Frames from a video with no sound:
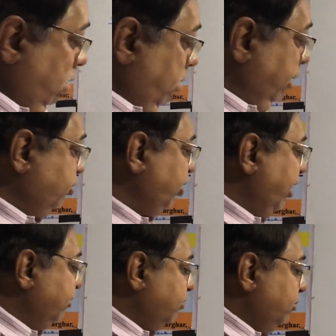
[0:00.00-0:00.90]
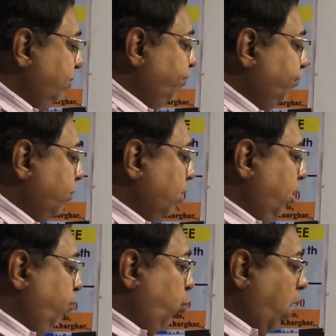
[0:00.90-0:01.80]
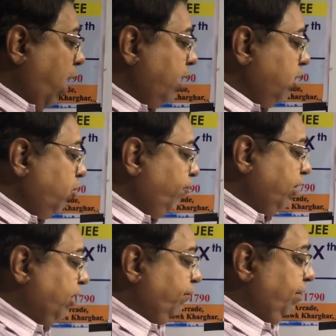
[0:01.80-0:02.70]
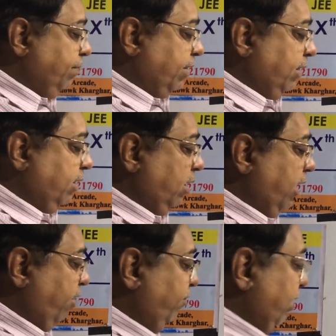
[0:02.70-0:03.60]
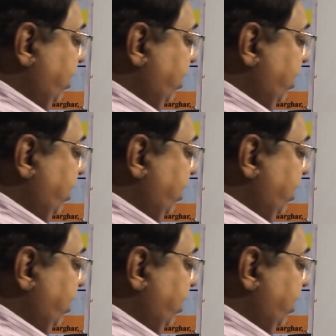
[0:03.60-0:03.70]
It says, a wire of a given material having